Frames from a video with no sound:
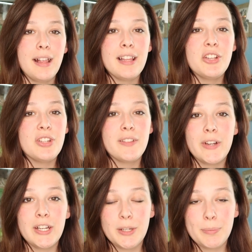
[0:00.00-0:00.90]
but luckily she's a
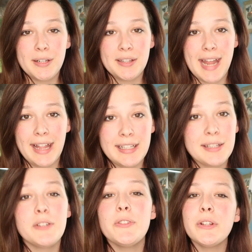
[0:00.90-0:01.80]
very good
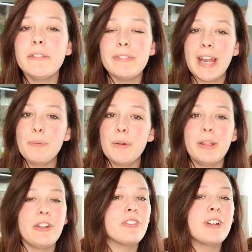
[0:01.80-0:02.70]
personality. So if you can find one
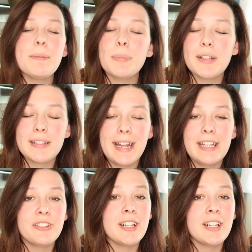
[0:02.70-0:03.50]
with a great personality,